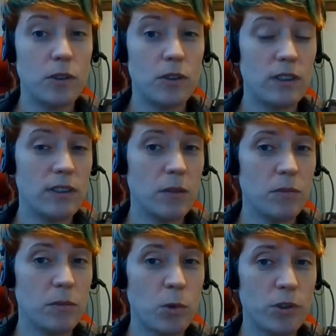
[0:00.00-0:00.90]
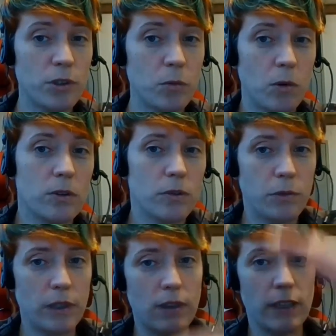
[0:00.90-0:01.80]
you can see some mortared walls
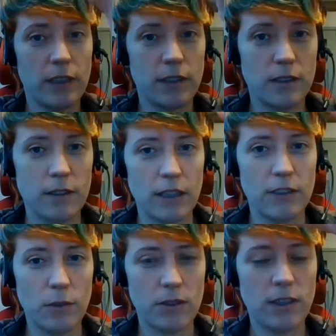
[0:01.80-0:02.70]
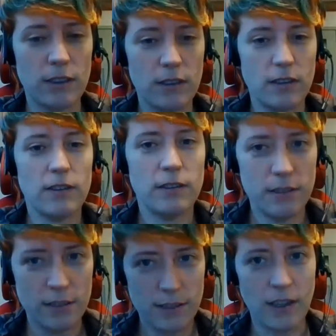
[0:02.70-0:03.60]
with like actual uh,
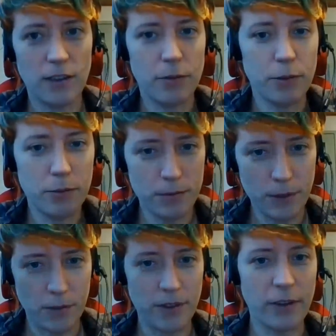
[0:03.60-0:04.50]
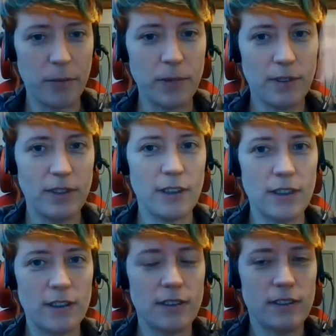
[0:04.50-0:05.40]
tile roofs on yeah, them yeah.
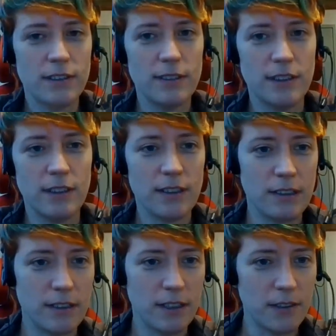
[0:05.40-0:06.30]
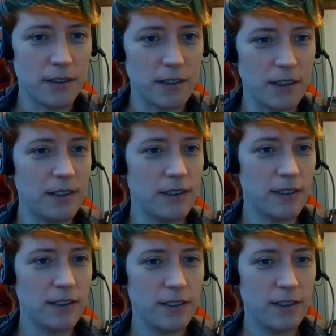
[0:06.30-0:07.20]
Uh, this year. Yeah.
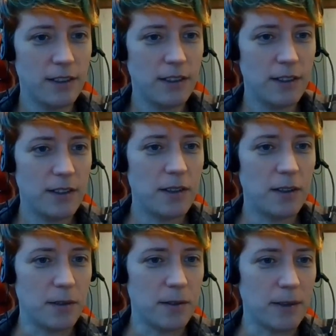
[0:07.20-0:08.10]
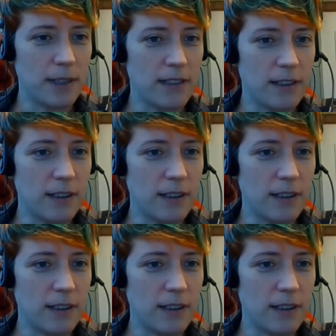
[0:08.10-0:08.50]
All right.